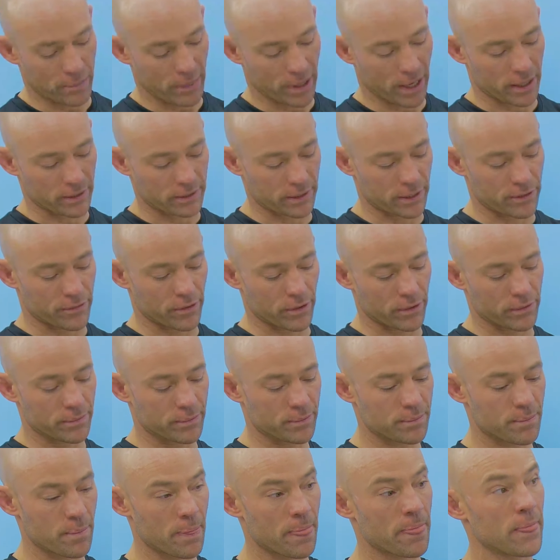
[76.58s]
bad lever.
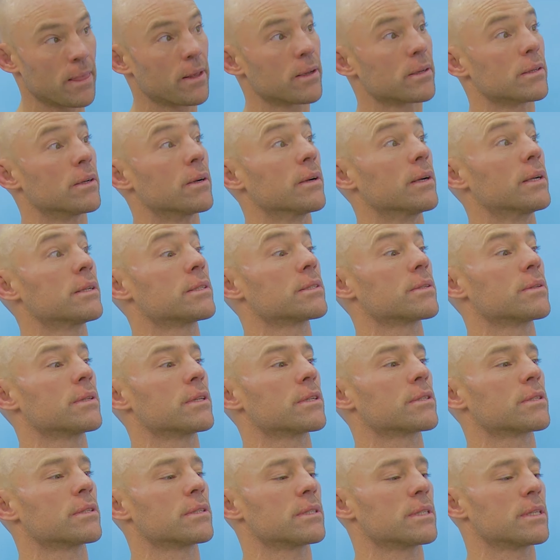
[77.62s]
All right, so
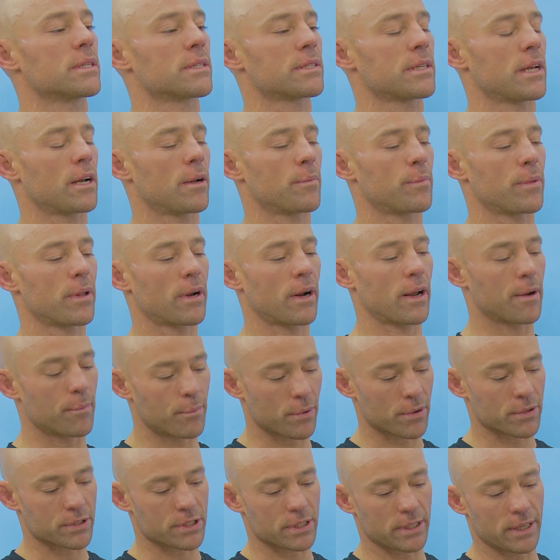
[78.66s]
this is the setup that I
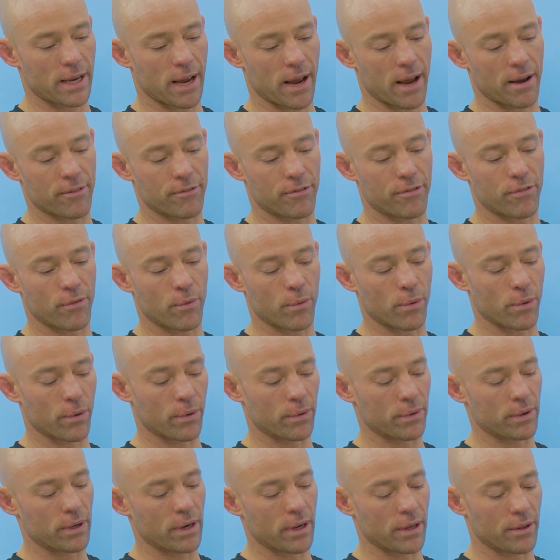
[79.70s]
personally have
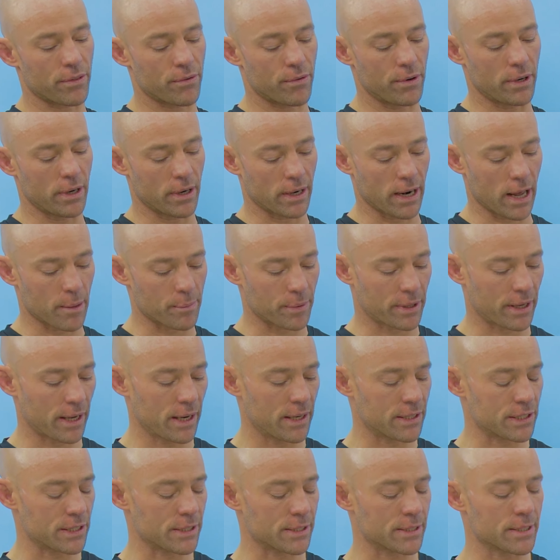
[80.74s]
for 3-gun
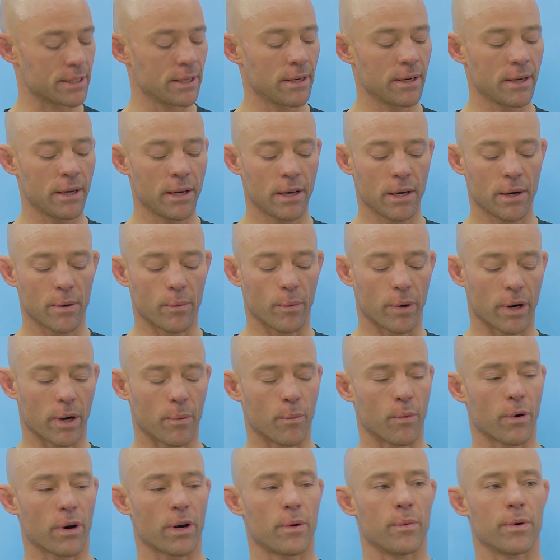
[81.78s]
applications. When I'm
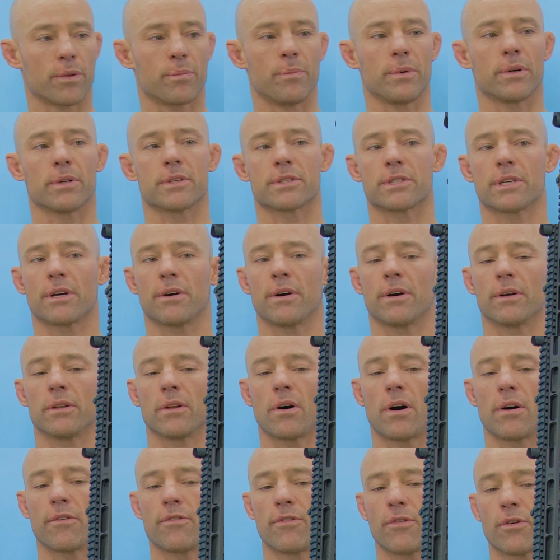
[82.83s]
working with military
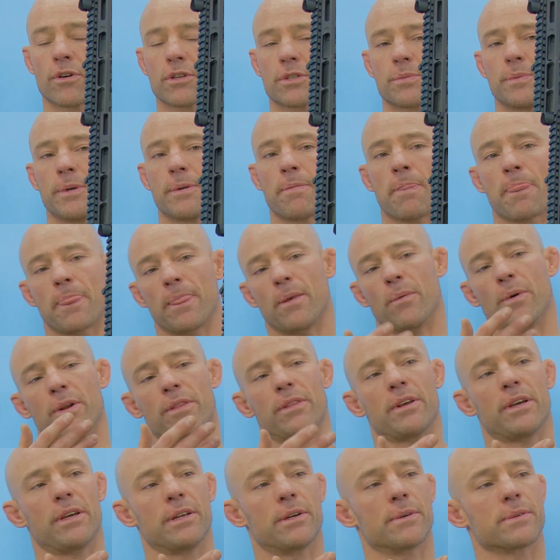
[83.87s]
law enforcement, the only
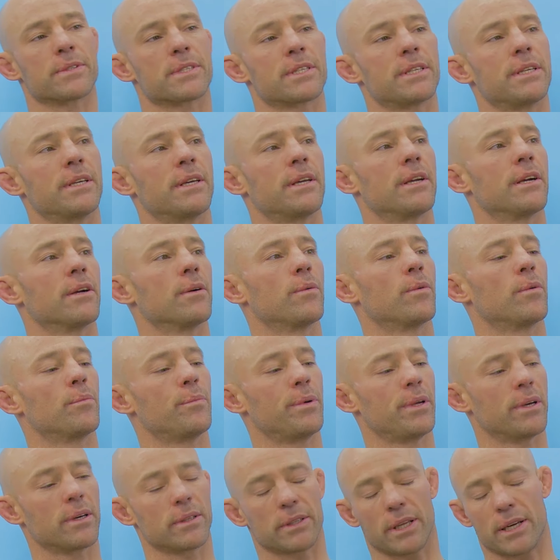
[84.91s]
thing you don't see here would
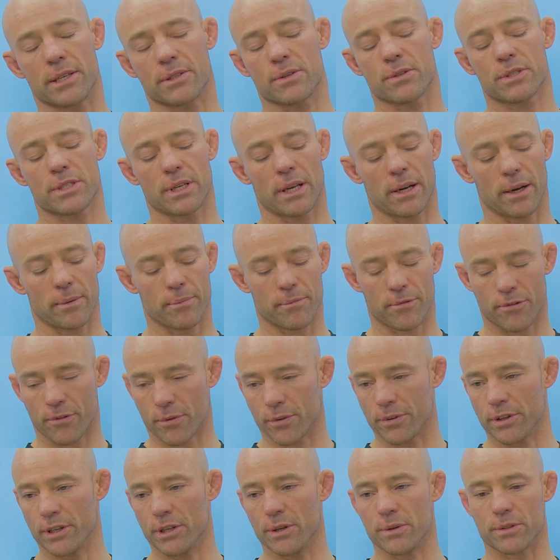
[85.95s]
be a laser setup
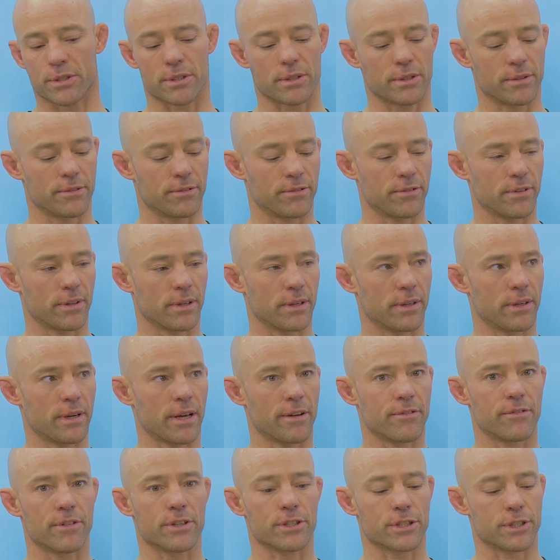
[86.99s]
for the use of
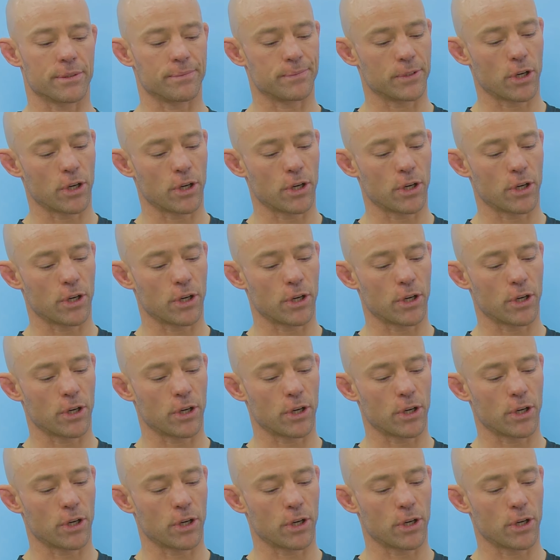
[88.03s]
night vision